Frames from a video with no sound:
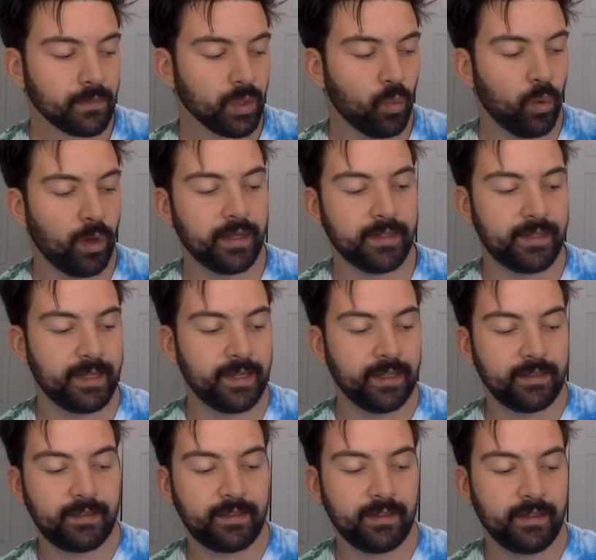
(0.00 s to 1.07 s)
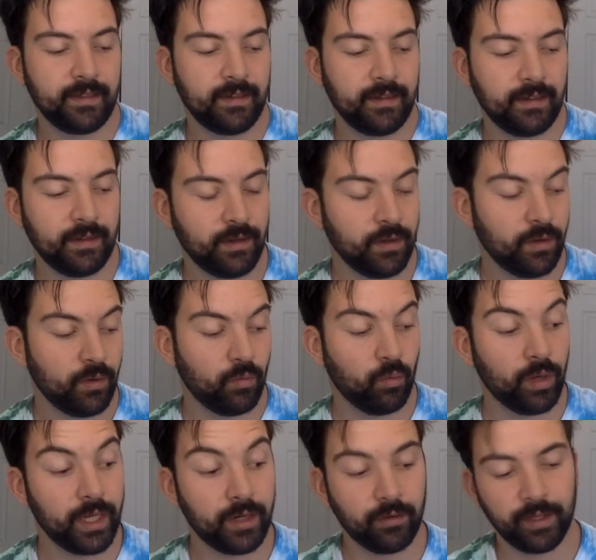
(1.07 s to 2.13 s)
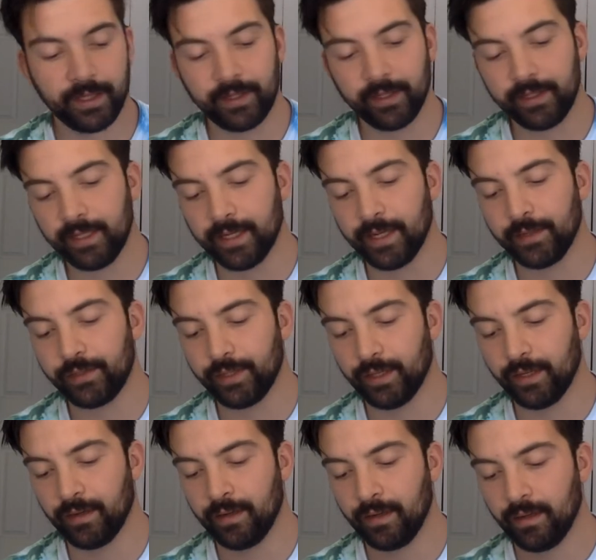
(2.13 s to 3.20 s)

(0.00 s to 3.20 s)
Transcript: was this really, really good condition